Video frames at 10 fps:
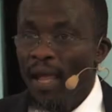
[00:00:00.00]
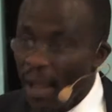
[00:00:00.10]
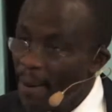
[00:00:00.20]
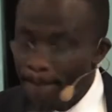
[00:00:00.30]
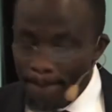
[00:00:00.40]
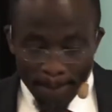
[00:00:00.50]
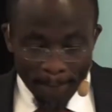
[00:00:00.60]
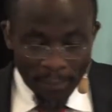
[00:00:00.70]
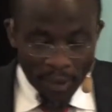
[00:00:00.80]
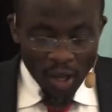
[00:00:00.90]
Amen?
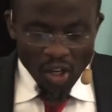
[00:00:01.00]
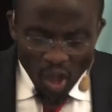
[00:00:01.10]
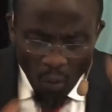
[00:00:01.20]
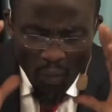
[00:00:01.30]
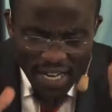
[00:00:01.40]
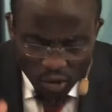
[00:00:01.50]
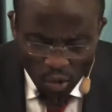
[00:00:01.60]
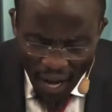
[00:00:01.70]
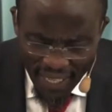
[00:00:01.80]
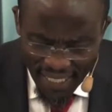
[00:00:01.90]
So we need to
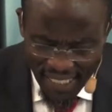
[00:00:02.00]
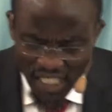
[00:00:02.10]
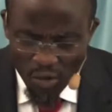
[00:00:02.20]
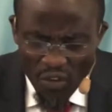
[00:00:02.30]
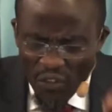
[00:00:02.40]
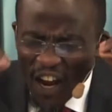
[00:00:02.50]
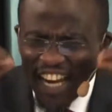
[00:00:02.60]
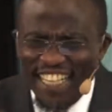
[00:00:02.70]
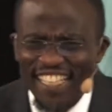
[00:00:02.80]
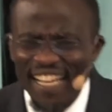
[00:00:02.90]
understand If you
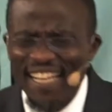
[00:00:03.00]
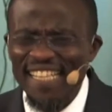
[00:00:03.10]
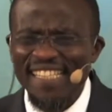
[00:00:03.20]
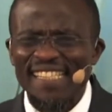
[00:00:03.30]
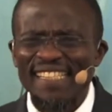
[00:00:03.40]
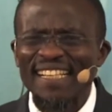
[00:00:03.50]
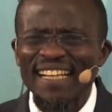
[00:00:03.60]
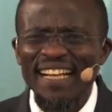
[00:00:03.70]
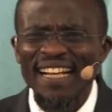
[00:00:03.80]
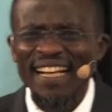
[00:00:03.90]
understand this,
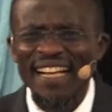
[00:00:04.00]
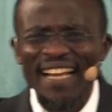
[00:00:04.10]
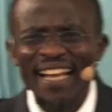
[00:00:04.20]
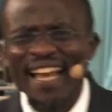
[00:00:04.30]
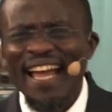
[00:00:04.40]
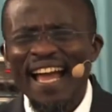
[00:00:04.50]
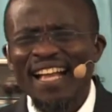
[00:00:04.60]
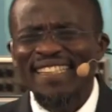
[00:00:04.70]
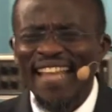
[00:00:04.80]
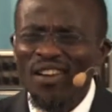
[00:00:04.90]

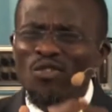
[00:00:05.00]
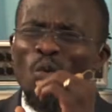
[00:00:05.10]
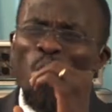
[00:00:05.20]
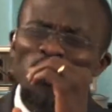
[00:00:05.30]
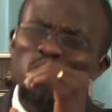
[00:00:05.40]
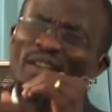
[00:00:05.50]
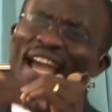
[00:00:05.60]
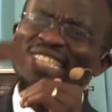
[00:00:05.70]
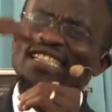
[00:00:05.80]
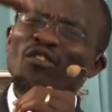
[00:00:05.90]
then you want to
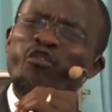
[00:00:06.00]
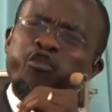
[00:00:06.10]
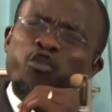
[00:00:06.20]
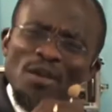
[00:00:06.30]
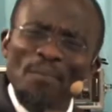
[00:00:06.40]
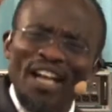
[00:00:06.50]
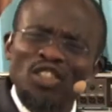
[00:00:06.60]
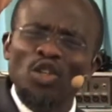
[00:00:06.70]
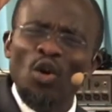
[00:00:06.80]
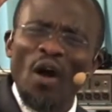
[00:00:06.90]
get fully
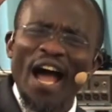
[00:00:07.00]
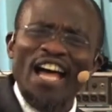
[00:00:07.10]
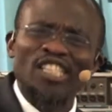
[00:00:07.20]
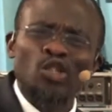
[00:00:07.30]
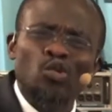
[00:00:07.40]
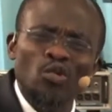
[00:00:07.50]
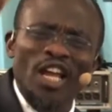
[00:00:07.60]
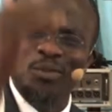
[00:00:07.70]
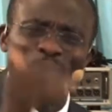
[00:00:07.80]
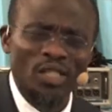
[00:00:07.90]
mature as soon
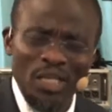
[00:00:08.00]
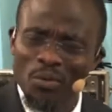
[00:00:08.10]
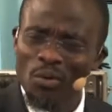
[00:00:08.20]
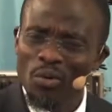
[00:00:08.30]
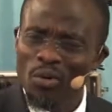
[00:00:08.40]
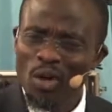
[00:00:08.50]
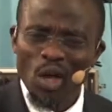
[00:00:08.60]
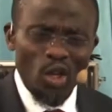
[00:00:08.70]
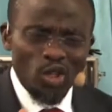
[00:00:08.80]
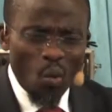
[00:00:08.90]
as possible.
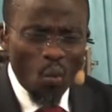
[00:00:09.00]
So,